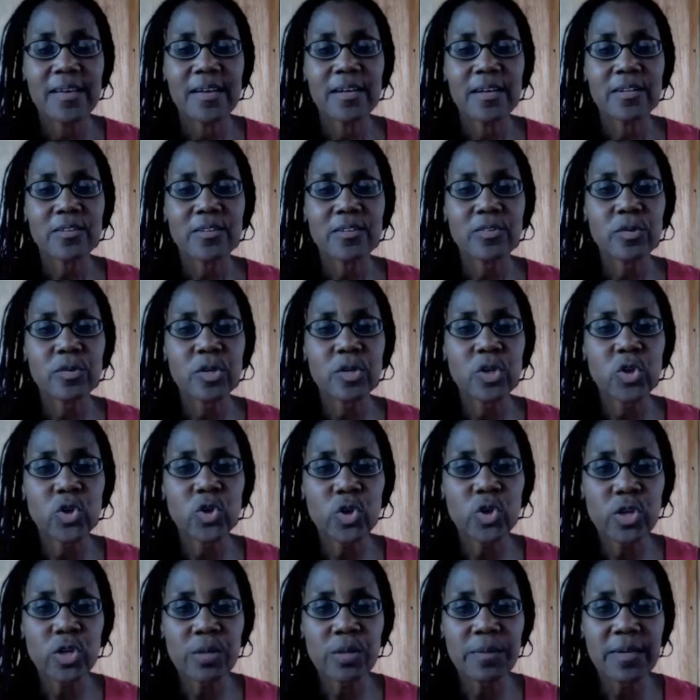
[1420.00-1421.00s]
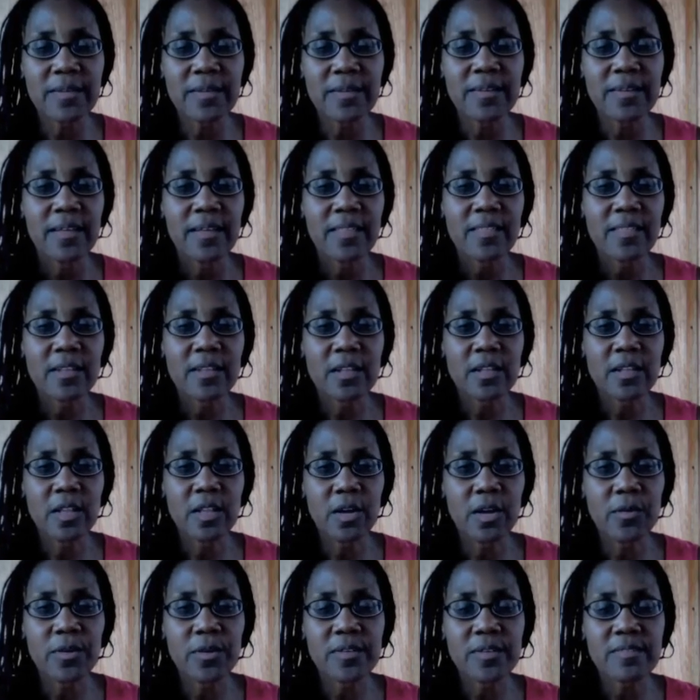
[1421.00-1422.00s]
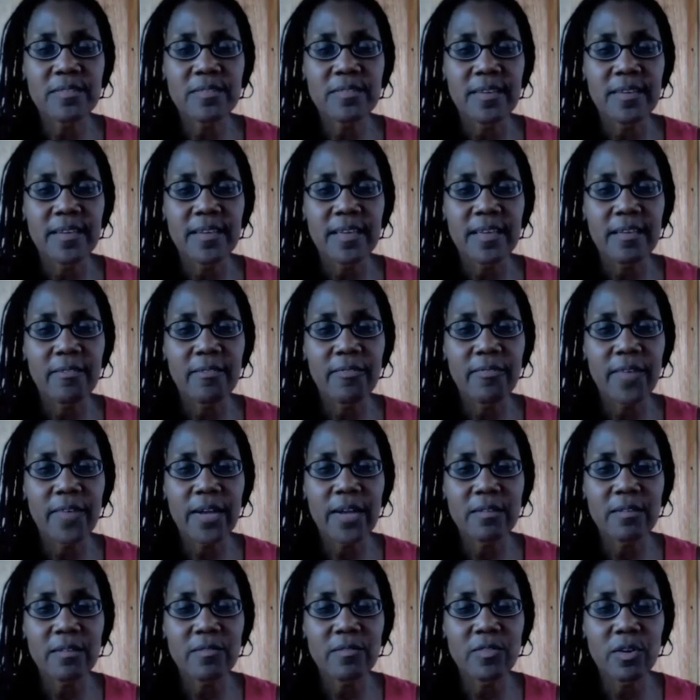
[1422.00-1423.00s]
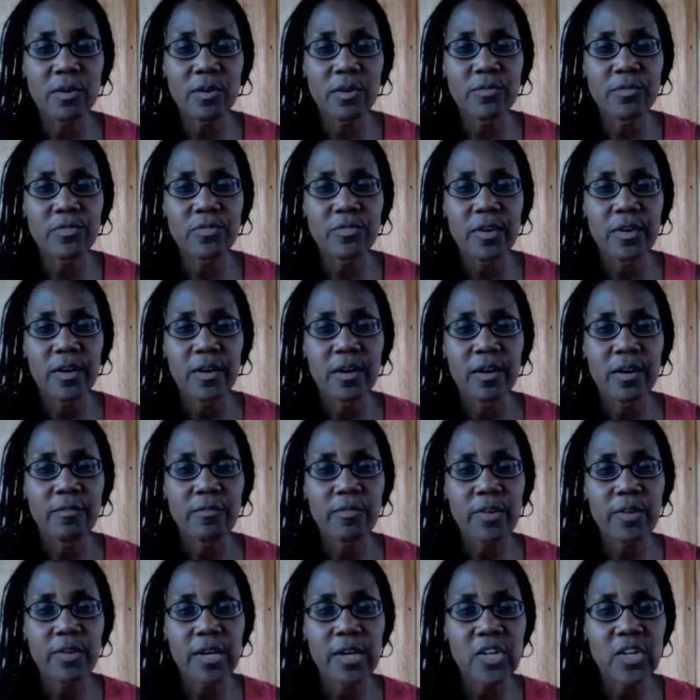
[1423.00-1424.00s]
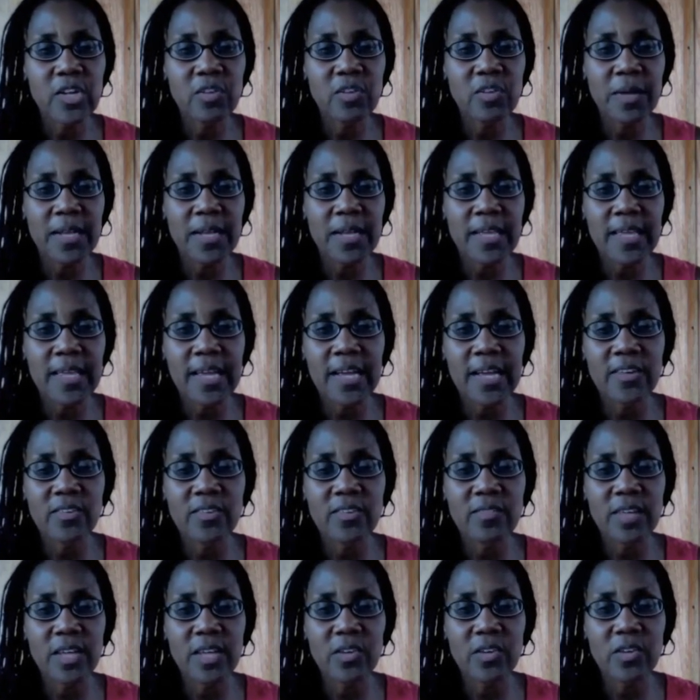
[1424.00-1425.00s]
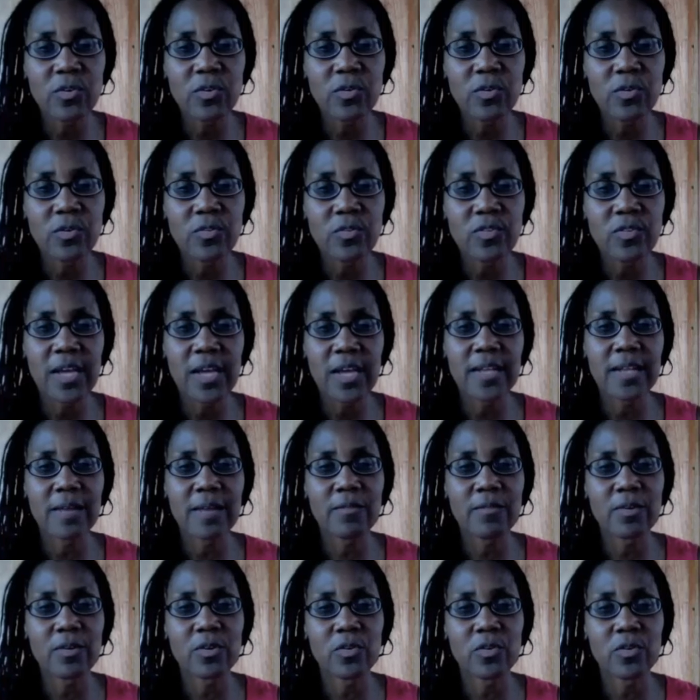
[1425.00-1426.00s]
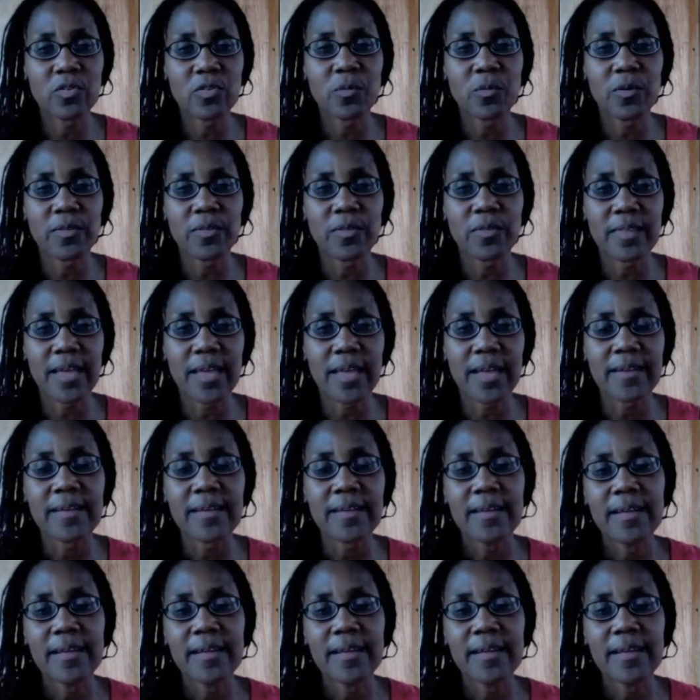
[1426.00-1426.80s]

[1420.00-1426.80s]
to determine the lowest effective dose for each medication they use and never use more than that.